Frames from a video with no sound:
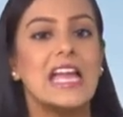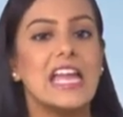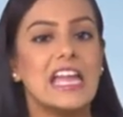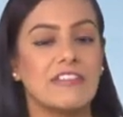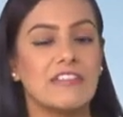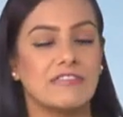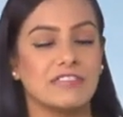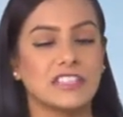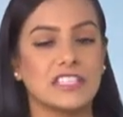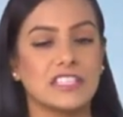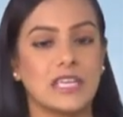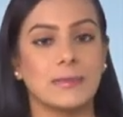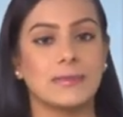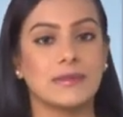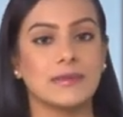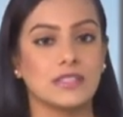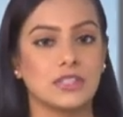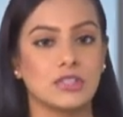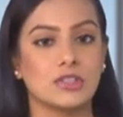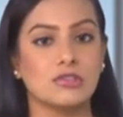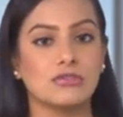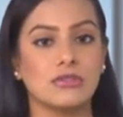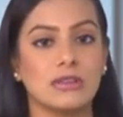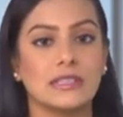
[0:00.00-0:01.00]
if the
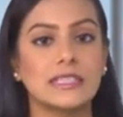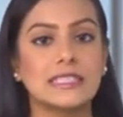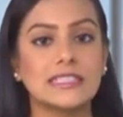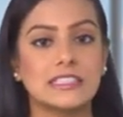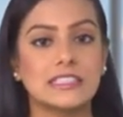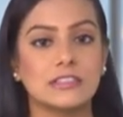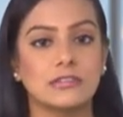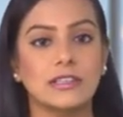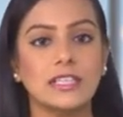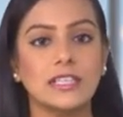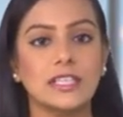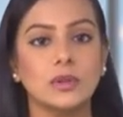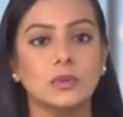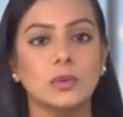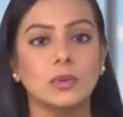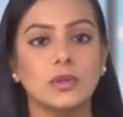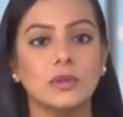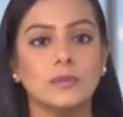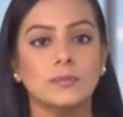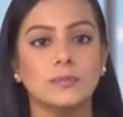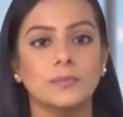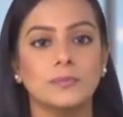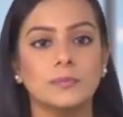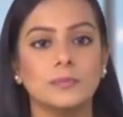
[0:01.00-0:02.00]
debits and credits are
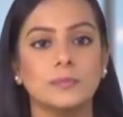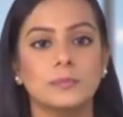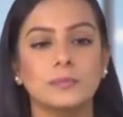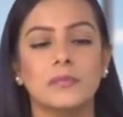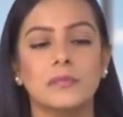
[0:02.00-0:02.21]
equal.